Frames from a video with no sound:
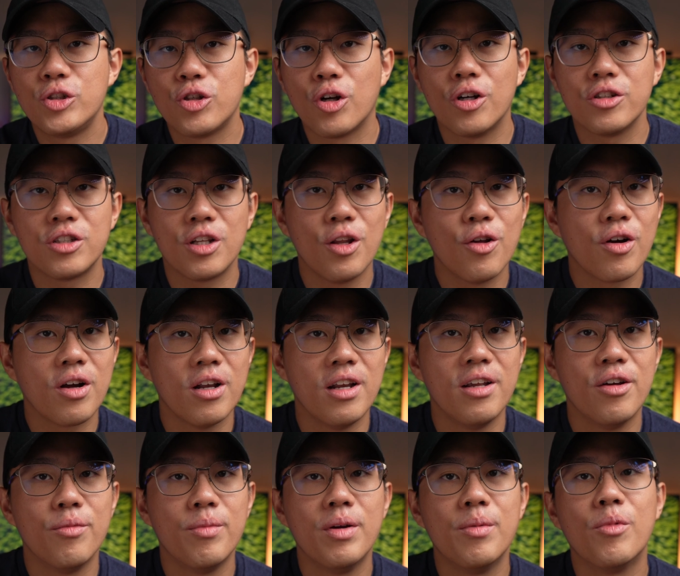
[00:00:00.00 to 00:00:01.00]
shots look a
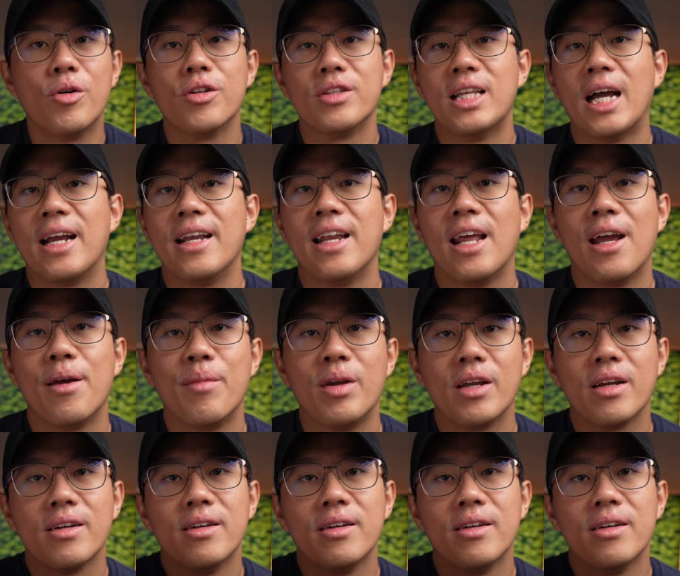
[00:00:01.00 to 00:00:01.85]
little bit more dynamic.